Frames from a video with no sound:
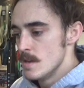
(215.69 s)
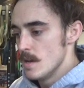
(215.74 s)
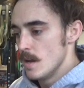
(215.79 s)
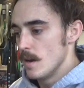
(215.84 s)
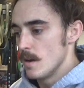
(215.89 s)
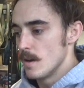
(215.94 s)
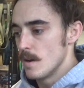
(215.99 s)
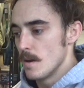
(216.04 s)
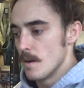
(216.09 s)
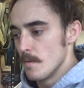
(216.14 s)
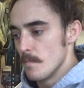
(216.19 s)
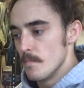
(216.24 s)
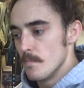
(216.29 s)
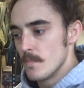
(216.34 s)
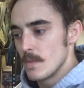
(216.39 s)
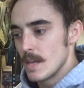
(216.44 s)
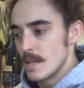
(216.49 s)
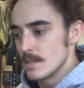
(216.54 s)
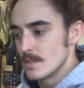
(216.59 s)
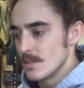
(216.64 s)

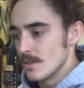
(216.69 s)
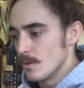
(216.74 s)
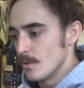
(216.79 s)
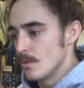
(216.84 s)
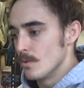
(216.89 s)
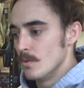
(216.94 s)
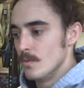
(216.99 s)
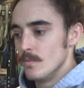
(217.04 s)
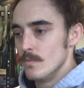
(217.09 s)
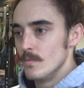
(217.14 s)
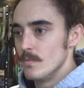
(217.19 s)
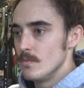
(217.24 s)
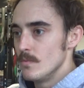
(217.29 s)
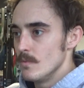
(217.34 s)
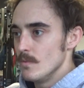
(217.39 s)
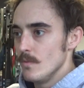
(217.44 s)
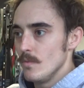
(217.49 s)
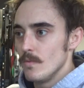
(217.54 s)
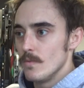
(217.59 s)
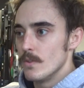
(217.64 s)
And so
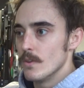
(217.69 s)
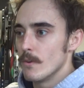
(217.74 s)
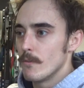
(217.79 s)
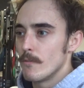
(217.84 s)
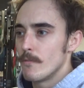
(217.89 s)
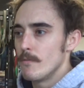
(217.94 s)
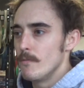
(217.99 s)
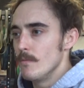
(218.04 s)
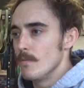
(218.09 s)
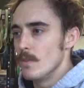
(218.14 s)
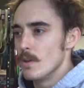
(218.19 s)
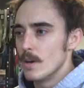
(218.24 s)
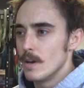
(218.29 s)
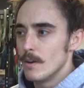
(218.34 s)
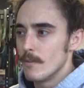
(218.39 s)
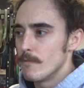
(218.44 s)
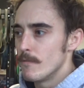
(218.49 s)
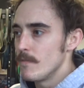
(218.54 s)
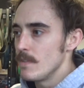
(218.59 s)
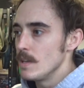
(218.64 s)

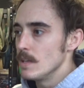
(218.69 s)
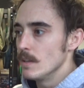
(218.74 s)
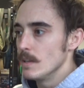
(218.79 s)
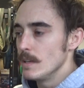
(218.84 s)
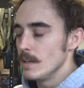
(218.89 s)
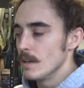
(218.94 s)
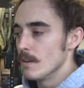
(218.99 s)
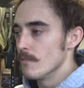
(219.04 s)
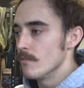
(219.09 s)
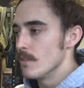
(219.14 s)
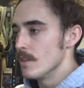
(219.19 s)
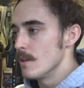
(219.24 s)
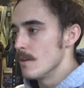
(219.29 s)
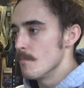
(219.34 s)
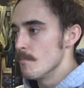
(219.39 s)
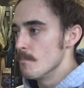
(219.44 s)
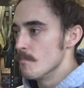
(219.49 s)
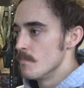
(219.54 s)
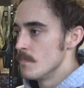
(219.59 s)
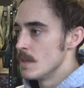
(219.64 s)
the feeling of
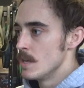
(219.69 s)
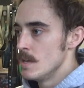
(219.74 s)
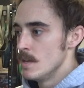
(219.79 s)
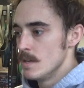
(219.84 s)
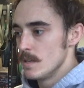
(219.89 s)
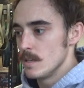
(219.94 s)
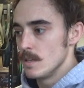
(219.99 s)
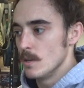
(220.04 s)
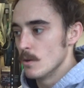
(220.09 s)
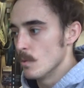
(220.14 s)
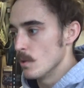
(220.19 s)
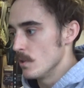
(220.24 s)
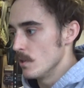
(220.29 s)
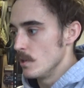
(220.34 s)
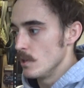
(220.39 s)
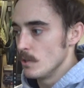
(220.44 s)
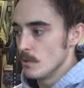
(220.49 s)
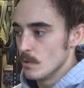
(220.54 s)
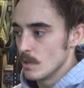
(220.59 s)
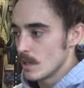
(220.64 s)
them, you know, whether
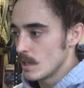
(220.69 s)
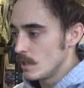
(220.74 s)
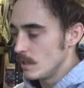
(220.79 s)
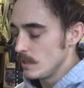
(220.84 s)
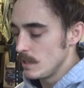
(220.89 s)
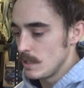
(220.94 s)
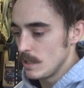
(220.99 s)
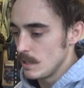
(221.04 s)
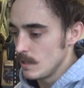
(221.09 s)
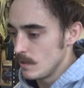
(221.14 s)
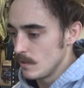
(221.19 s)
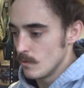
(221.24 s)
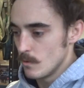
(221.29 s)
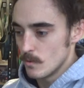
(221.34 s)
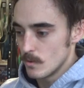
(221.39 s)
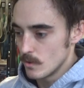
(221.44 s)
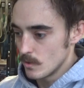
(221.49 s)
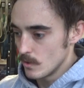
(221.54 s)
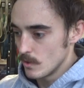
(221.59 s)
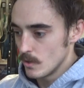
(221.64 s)
you're doing a clean
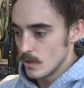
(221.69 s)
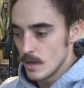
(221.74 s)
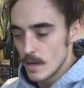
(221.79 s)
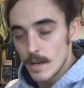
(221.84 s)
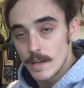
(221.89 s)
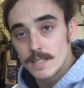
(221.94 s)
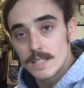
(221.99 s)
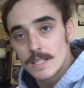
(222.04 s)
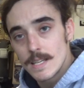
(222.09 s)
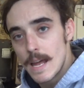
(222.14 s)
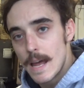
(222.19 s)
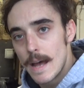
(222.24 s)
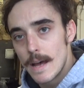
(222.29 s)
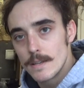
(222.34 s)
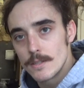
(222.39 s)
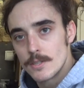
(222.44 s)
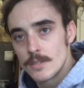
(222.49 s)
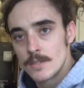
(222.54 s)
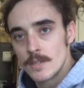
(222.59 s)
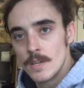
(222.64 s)
or a
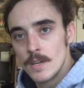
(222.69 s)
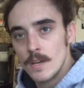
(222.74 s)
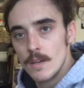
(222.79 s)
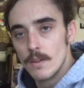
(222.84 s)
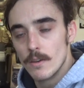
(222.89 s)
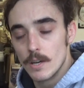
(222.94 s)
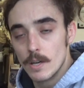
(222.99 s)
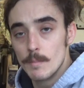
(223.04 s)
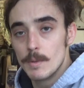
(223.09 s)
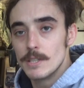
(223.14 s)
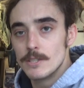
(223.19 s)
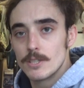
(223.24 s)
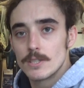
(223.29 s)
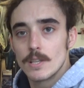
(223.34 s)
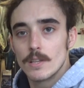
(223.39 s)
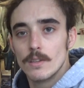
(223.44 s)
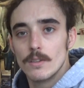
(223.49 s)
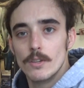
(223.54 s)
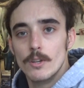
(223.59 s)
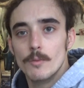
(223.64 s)
snatch, they're going to be just
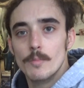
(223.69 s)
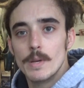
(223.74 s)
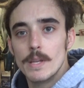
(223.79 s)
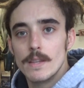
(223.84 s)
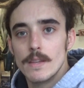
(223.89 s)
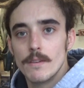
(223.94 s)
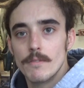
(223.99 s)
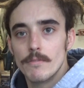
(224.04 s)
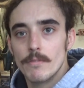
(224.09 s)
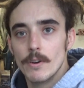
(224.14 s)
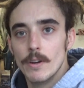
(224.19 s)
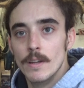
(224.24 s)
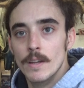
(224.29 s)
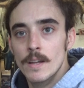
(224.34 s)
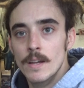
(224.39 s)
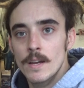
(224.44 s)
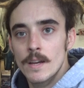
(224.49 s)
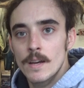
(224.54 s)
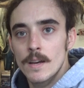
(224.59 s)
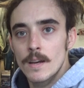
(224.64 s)
a little bit different.
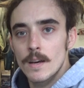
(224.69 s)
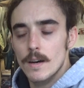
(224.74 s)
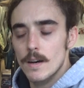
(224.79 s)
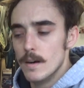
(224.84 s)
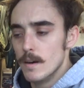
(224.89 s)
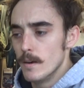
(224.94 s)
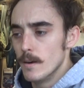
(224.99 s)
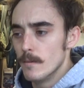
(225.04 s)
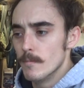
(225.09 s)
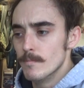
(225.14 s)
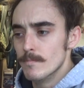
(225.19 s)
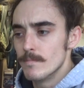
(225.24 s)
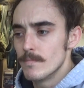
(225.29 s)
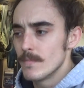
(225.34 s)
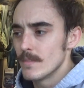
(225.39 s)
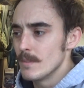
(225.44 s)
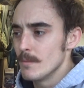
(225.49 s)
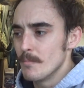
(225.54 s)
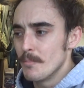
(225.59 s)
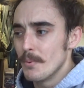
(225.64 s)

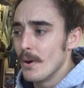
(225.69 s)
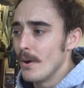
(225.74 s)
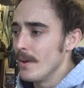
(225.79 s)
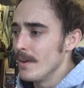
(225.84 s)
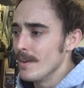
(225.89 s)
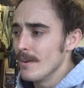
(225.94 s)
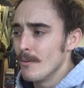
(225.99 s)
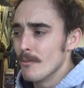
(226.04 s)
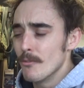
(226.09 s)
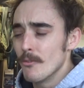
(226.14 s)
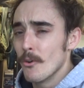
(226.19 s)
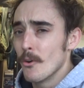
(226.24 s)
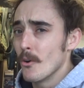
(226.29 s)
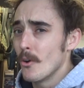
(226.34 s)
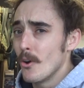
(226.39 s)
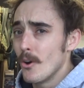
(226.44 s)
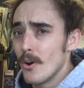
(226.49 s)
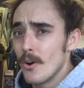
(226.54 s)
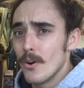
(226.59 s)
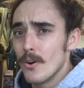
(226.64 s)
But
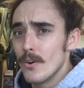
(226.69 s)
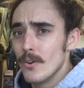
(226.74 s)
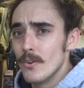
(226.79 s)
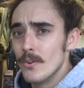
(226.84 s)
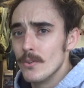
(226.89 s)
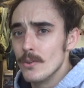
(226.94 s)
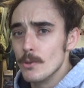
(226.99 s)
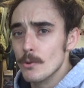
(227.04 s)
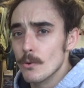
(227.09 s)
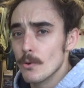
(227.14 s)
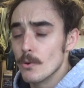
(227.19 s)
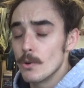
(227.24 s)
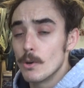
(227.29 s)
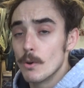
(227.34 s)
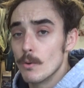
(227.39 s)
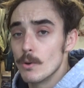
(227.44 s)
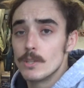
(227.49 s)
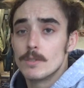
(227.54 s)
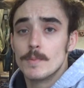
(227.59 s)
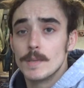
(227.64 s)
overall, you're
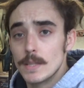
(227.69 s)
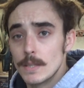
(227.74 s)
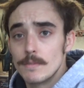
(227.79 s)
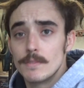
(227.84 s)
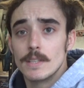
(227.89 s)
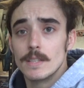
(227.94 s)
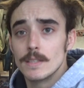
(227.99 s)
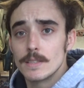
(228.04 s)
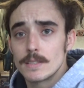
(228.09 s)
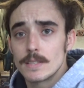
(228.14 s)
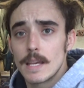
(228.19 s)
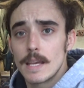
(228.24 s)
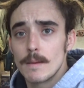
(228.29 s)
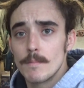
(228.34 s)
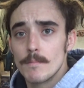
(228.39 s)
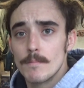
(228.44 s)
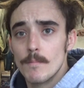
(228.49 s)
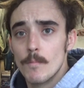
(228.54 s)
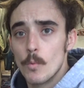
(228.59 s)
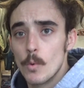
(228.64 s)
going to be lifting the
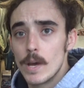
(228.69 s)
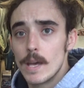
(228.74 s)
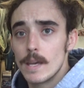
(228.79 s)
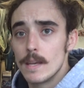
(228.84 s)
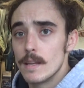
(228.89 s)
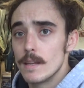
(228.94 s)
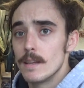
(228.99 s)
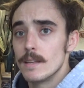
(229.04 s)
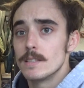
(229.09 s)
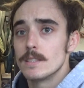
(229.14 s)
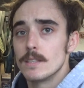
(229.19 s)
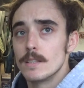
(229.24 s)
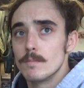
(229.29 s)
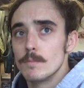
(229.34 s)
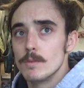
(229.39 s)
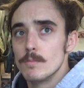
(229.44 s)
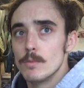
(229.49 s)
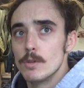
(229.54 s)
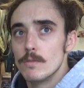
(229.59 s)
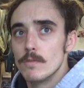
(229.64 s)
same weight. It's going to
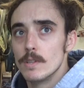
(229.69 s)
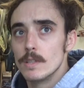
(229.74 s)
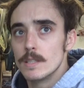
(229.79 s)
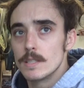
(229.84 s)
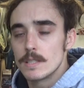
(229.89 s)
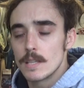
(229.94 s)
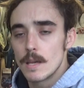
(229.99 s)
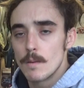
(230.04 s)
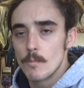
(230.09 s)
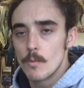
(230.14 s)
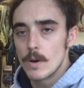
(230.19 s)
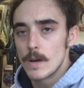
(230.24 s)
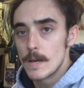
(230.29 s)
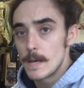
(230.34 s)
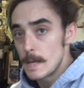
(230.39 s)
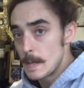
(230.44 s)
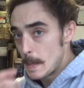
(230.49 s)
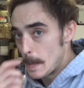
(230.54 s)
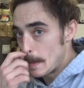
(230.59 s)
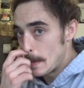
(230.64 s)
be moving the same
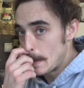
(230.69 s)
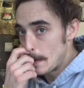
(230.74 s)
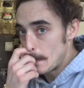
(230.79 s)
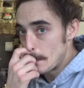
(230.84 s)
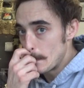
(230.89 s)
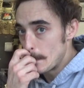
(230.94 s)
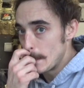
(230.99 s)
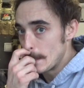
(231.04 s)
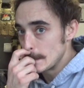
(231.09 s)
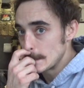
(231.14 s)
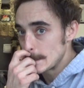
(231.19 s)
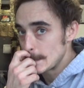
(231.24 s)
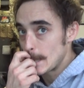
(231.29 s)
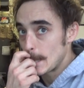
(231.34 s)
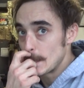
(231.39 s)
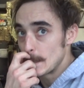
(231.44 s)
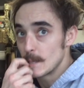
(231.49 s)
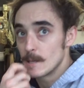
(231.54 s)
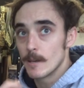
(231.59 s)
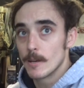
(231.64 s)
way
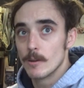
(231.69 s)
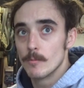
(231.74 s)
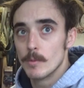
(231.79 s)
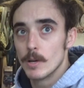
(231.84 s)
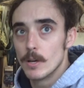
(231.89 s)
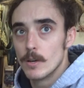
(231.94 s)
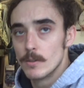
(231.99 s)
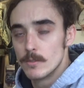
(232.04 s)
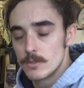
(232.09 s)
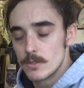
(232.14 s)
inside the kettlebell.